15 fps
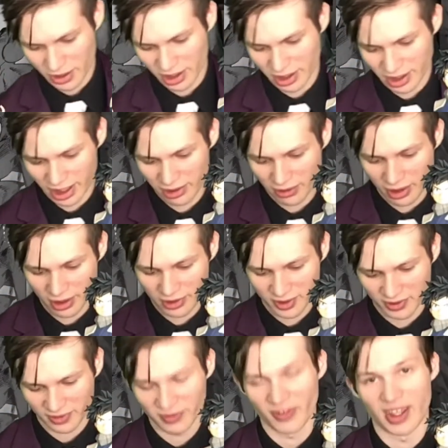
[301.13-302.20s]
heroes
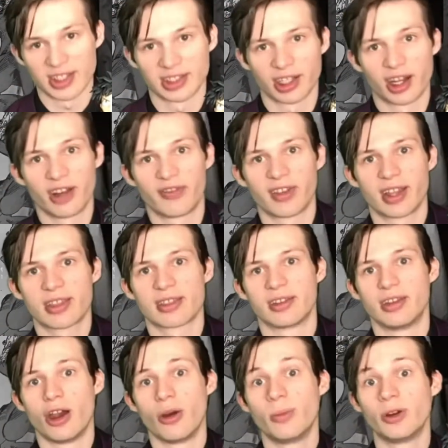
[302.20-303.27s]
facing off against the
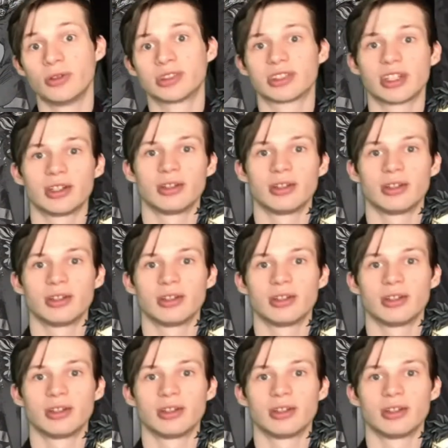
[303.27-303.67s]
Nomu still.